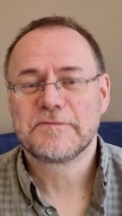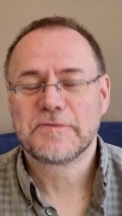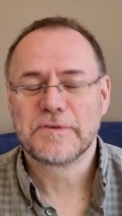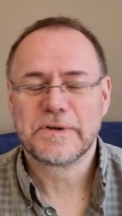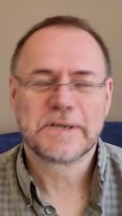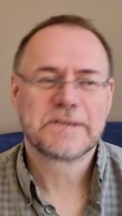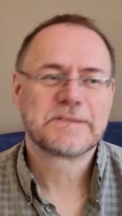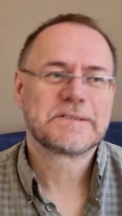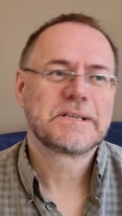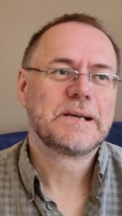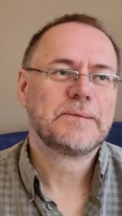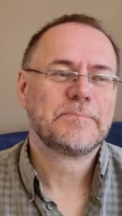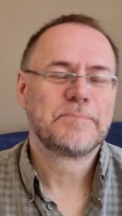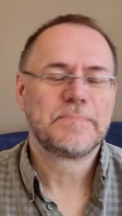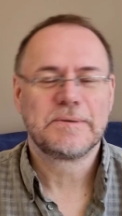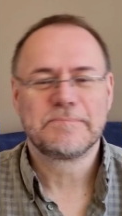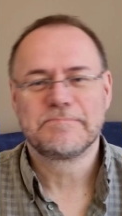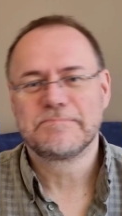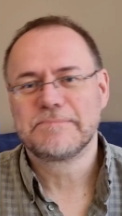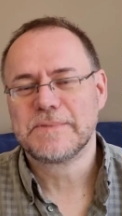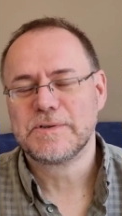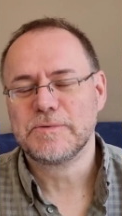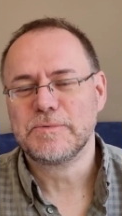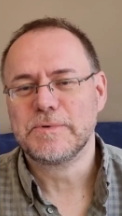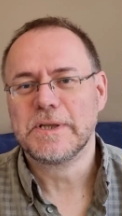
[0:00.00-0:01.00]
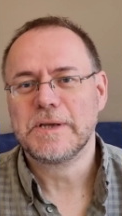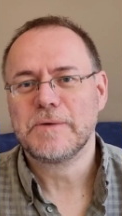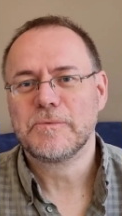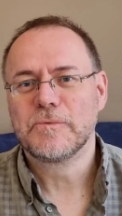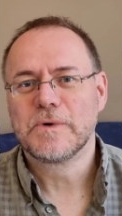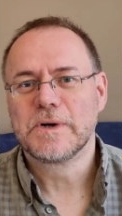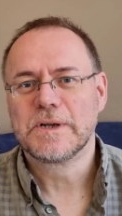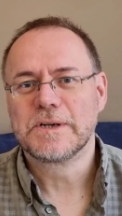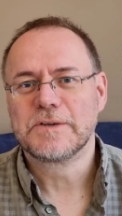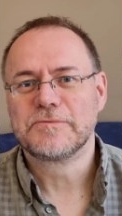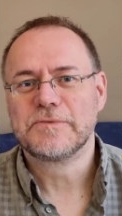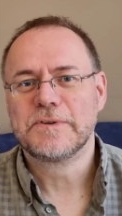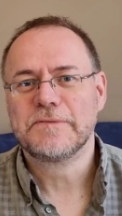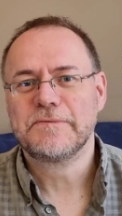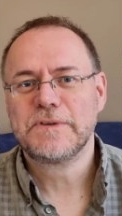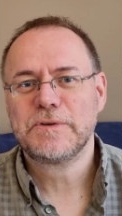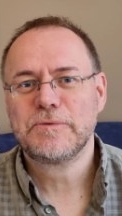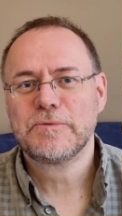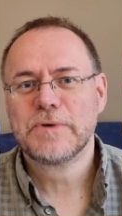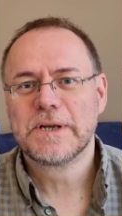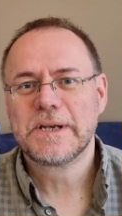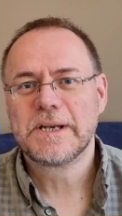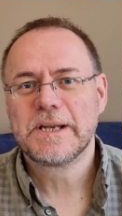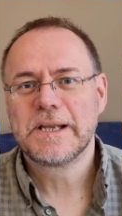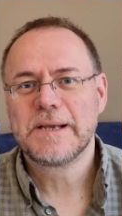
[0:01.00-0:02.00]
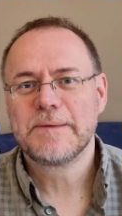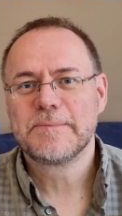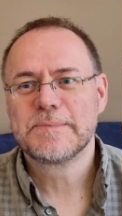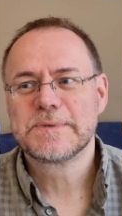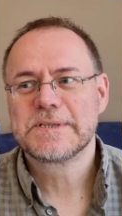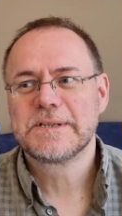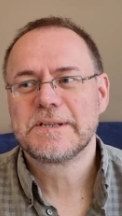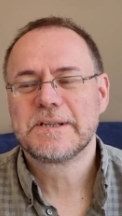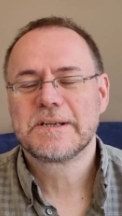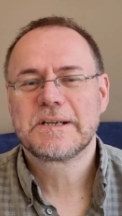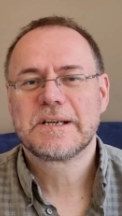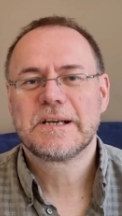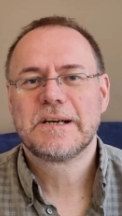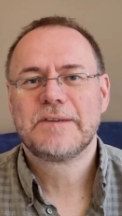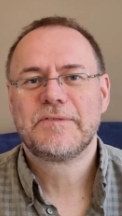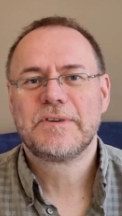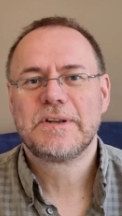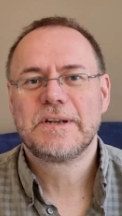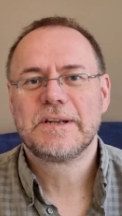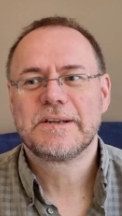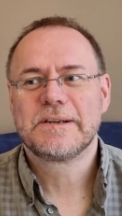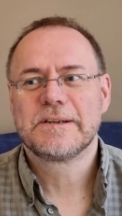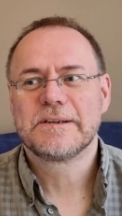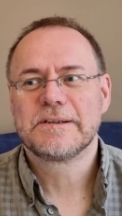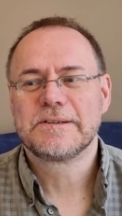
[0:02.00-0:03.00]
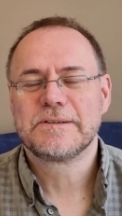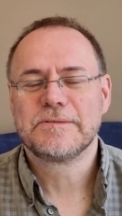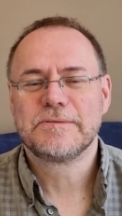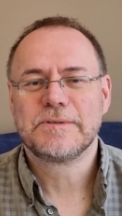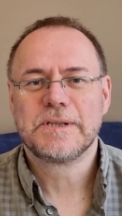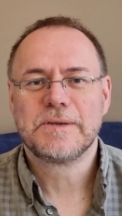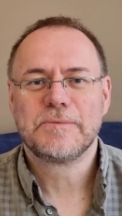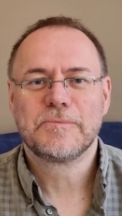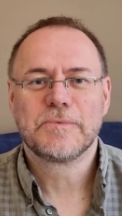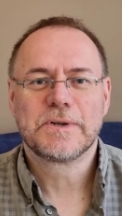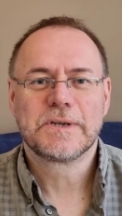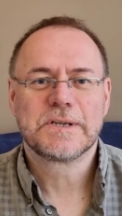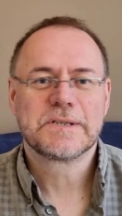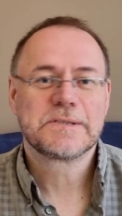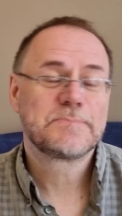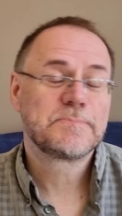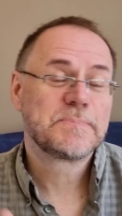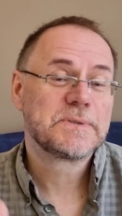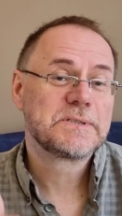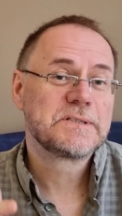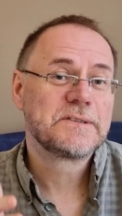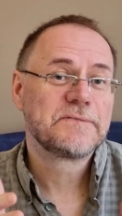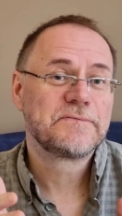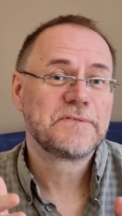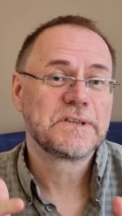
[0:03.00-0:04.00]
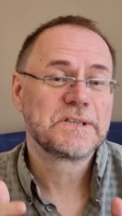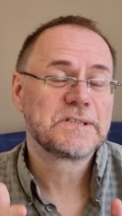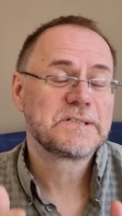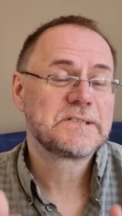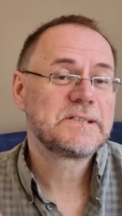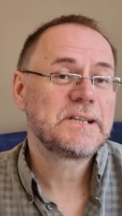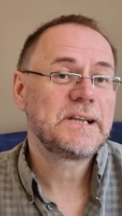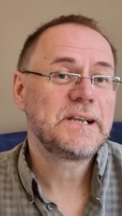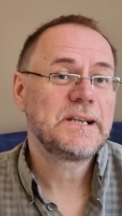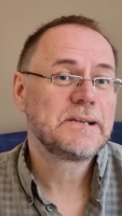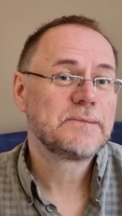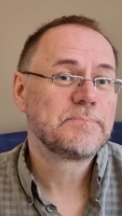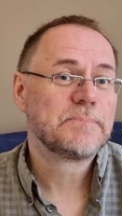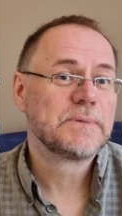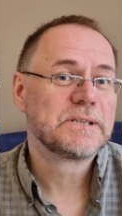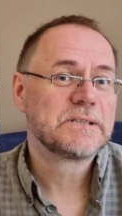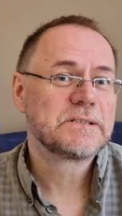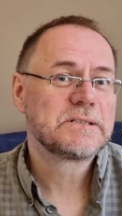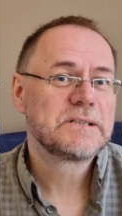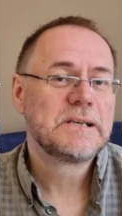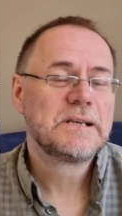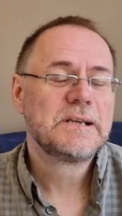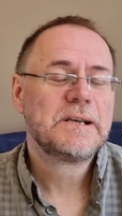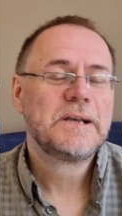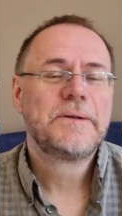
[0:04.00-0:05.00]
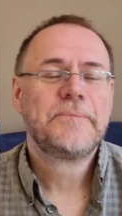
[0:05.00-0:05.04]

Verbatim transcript: For example, do they want reviewer names in the cover letter? Do they want a specific statement